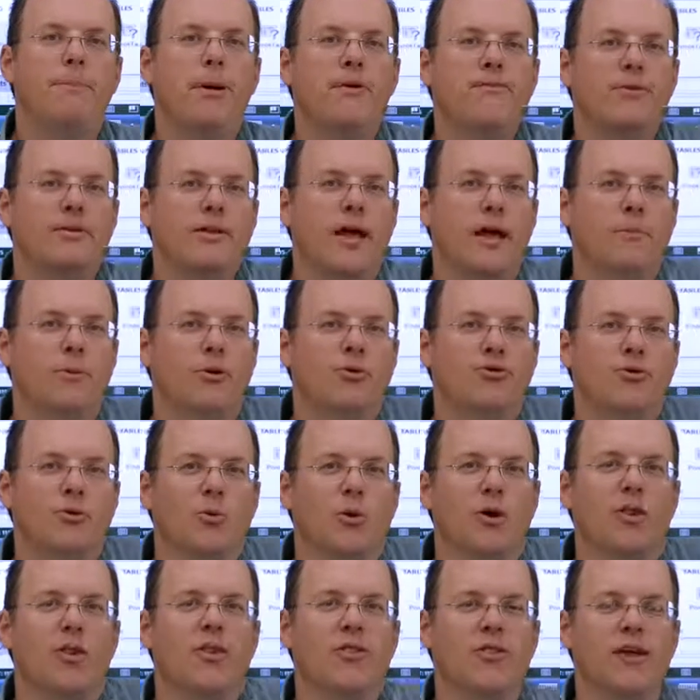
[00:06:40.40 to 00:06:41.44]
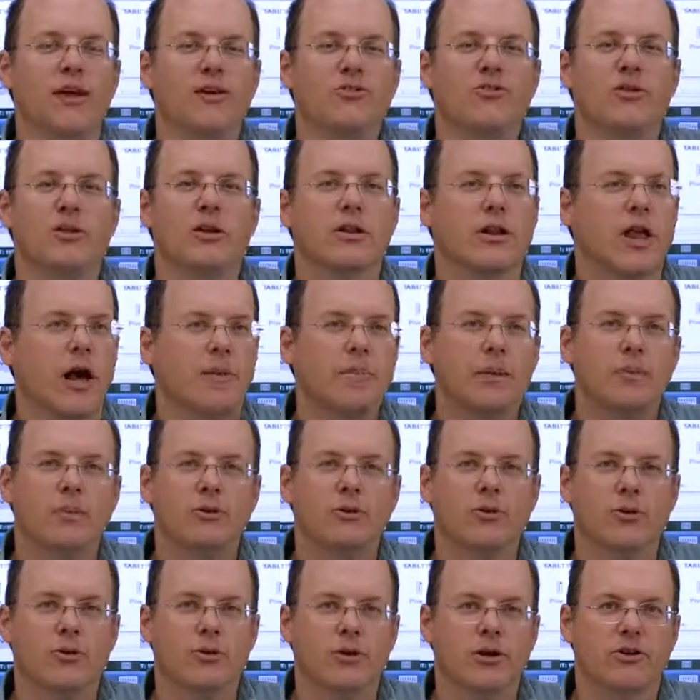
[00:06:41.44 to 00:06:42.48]
pivot tables are one of the things that a lot of people
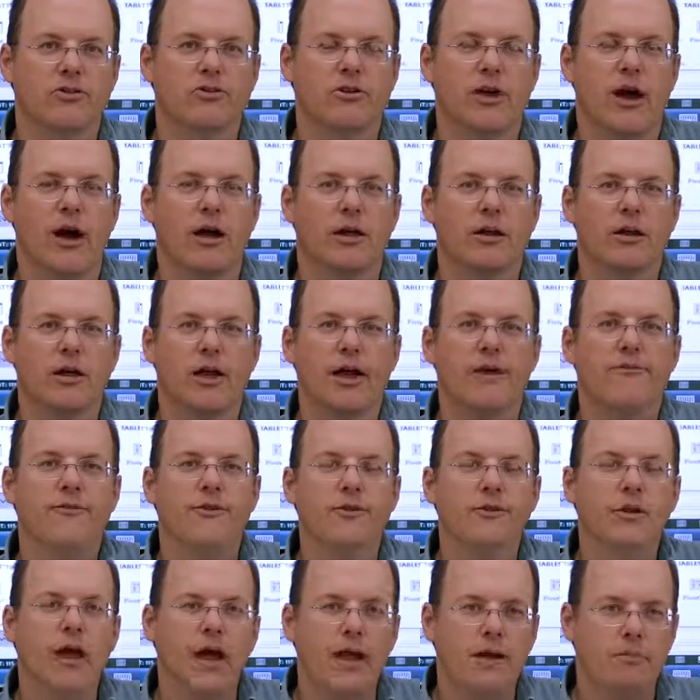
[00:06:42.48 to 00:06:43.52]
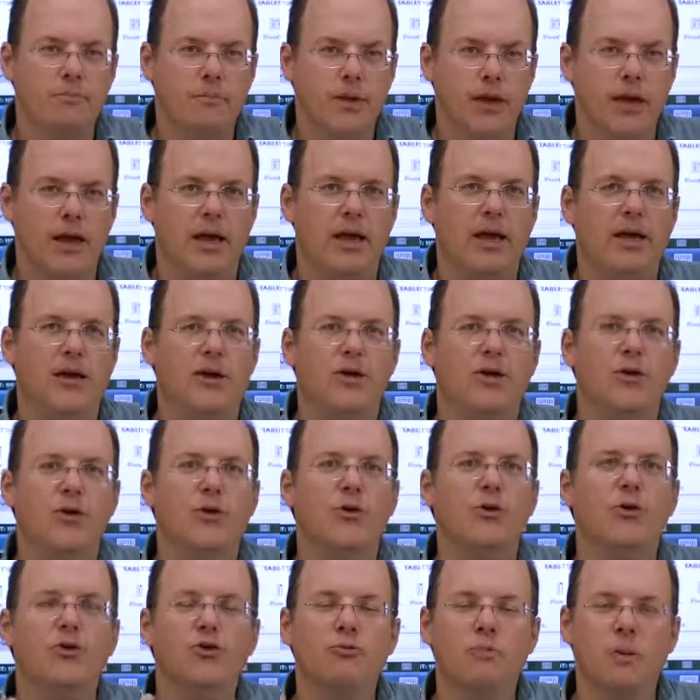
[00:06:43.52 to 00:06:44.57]
do in Excel. If you're like me, you
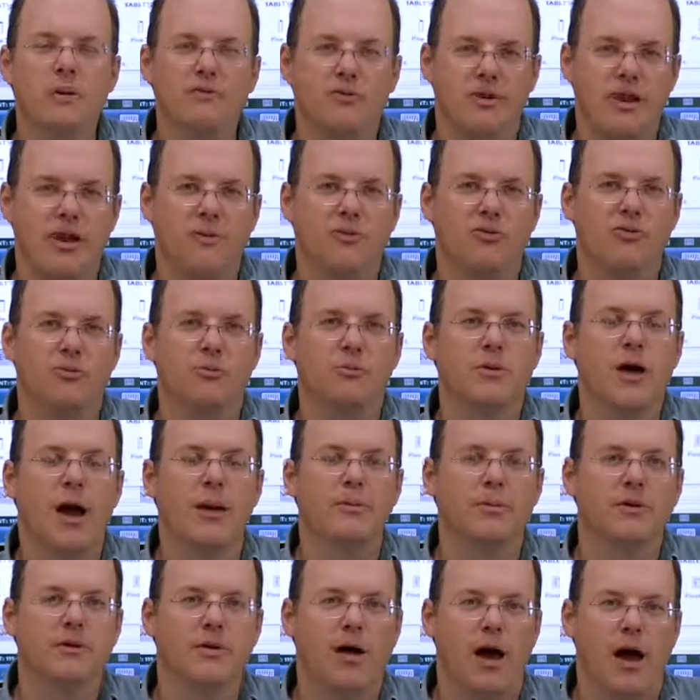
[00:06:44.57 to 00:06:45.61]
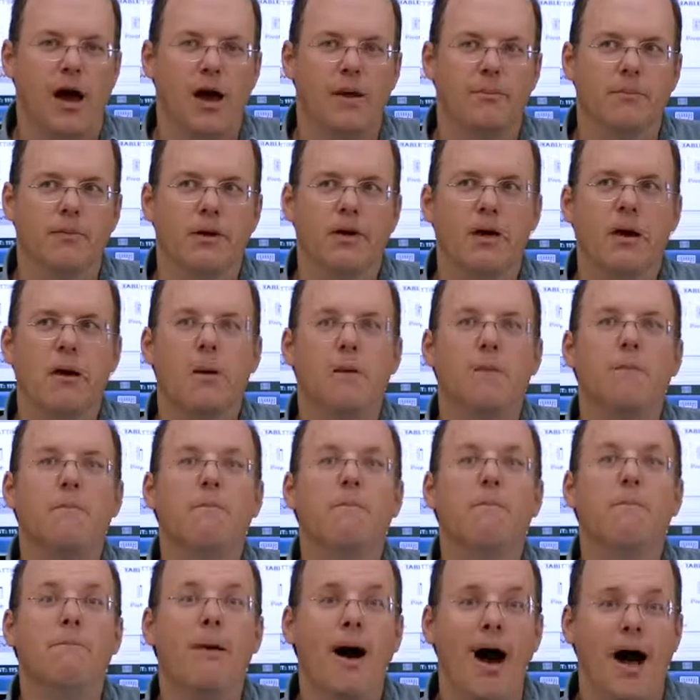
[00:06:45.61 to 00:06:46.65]
use pivot tables from time to time,
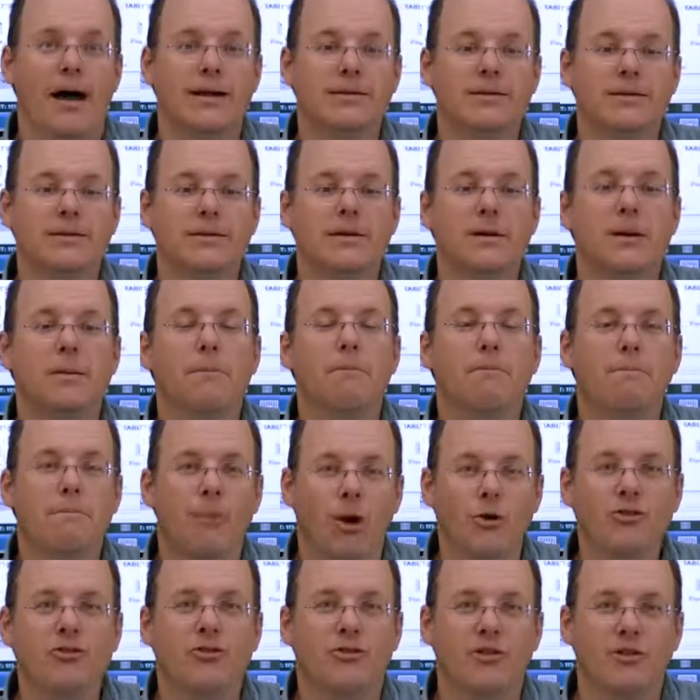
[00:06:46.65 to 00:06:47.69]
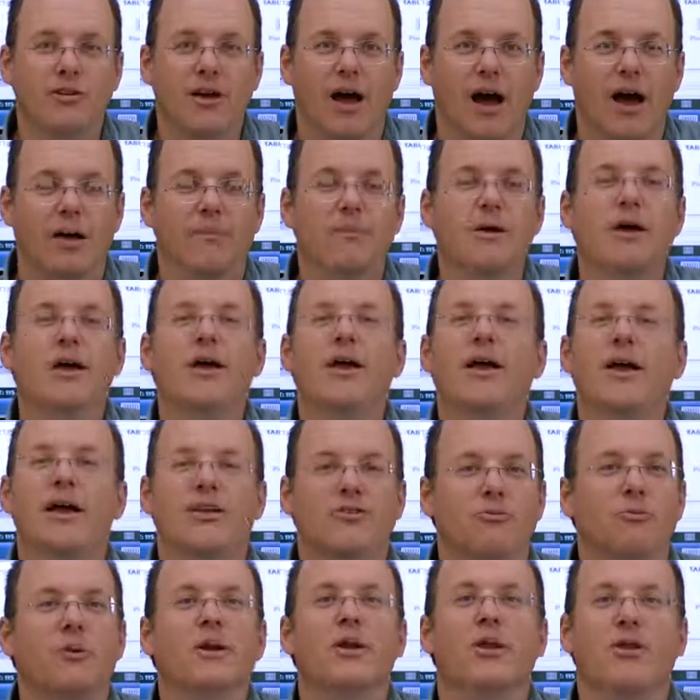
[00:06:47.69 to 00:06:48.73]
but most of the time
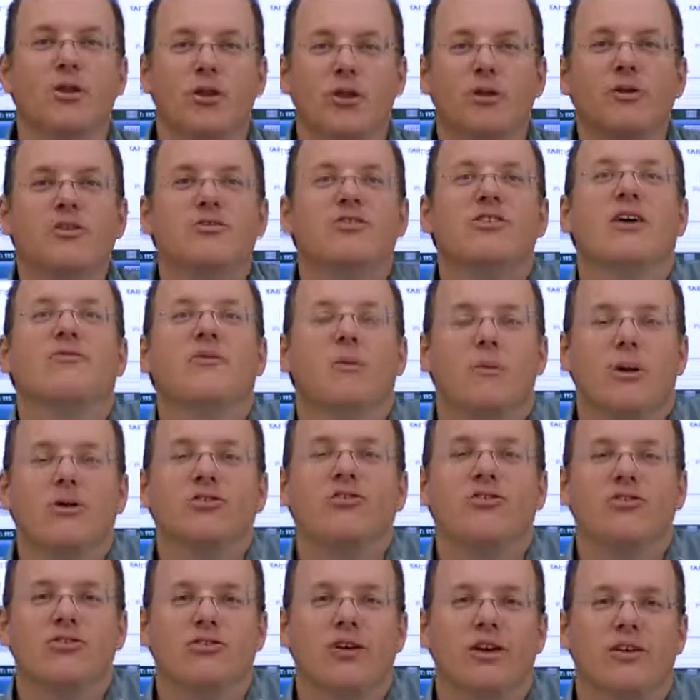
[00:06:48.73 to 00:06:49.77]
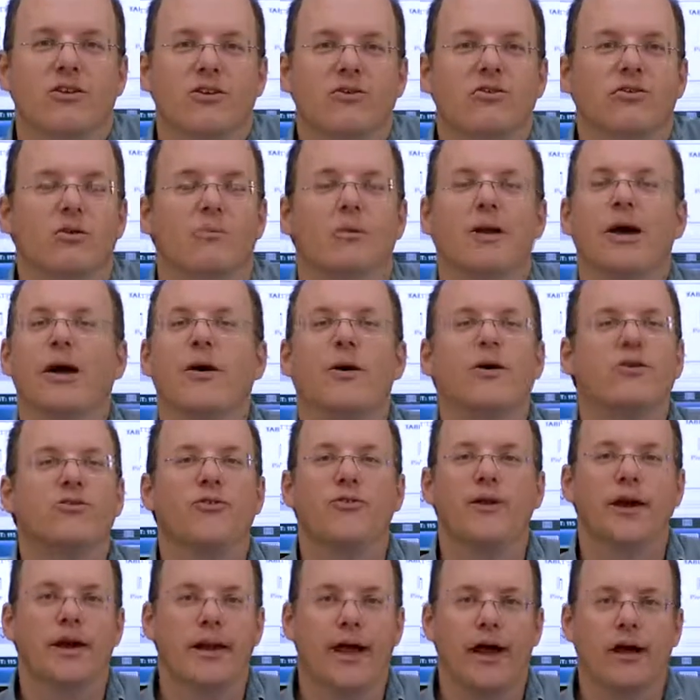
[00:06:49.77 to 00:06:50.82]
it's been several months since I used them and I always
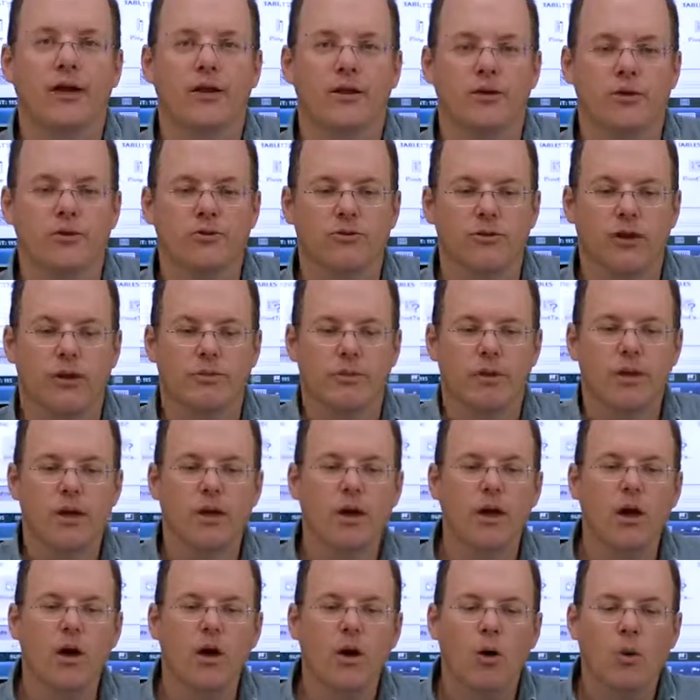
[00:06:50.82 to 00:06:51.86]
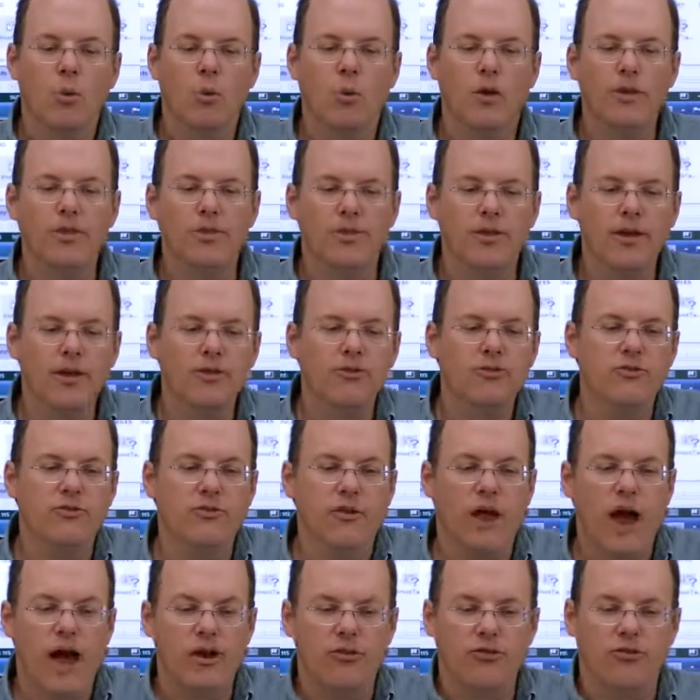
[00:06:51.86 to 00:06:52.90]
forget how to use them. With this
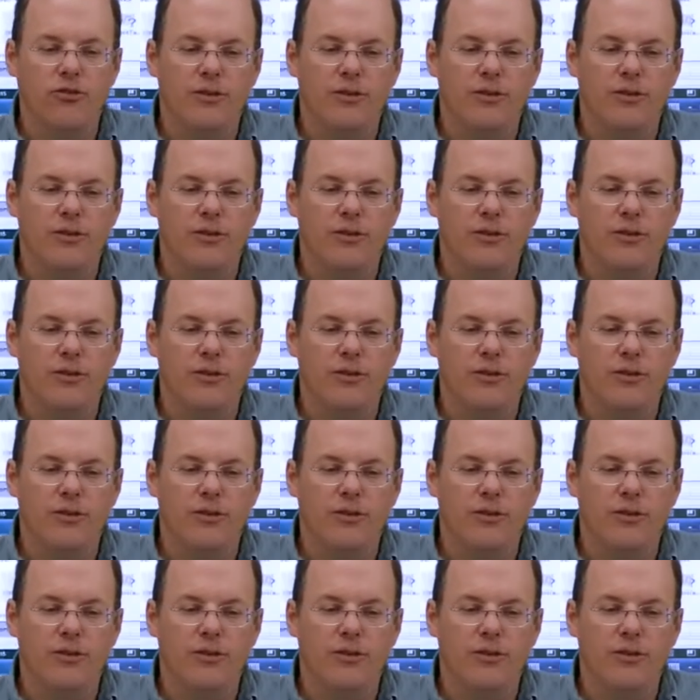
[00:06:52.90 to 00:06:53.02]
flash